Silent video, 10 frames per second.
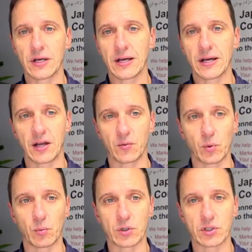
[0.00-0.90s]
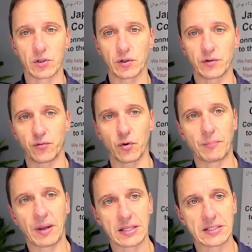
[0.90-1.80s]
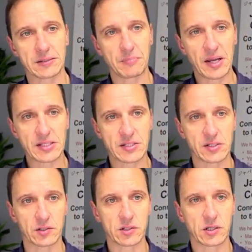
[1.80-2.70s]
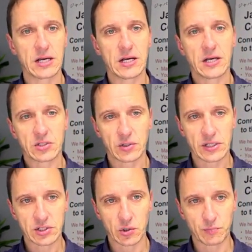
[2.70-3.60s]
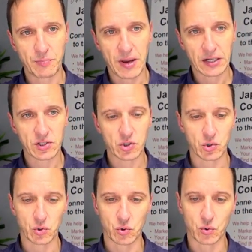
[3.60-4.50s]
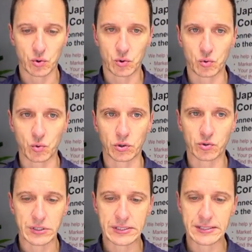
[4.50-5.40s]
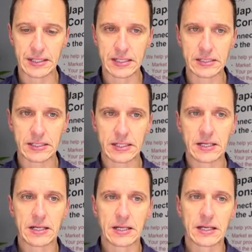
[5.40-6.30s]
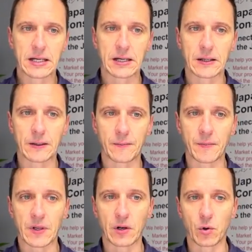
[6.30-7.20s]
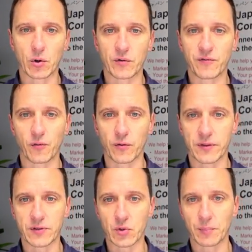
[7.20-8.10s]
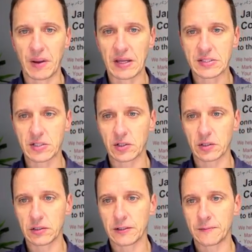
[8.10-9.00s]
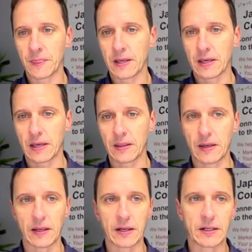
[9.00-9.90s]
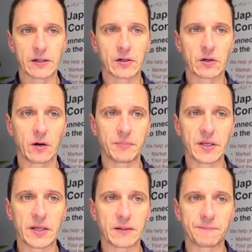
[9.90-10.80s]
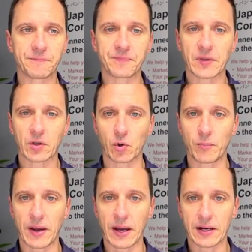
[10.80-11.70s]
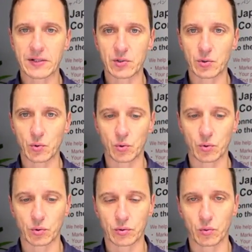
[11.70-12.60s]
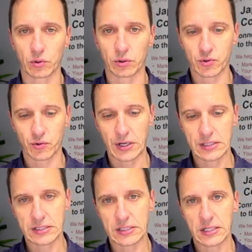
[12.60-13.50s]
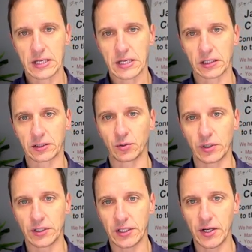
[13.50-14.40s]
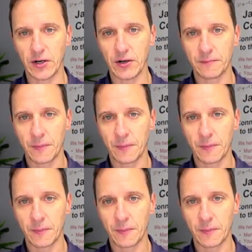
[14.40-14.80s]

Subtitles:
and we want to look for pens and pencils. So let's go back to Google Translate, look for the term pencil, and then copy it, go back to Google Trends, include it here,